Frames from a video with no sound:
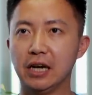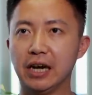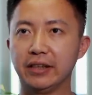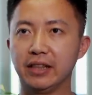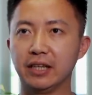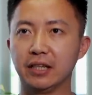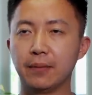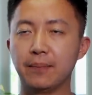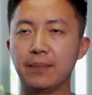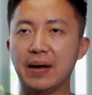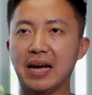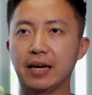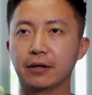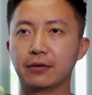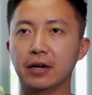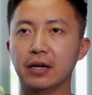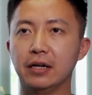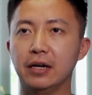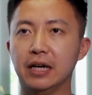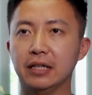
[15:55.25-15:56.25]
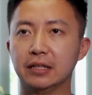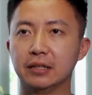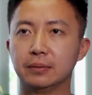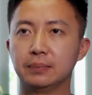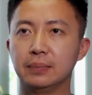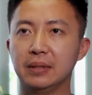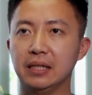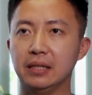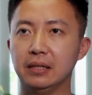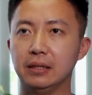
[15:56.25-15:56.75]
I think the background has
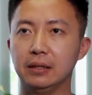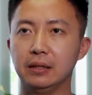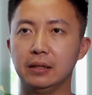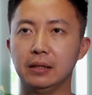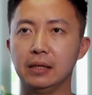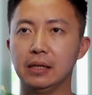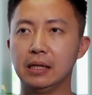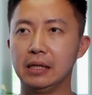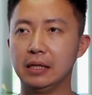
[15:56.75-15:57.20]
been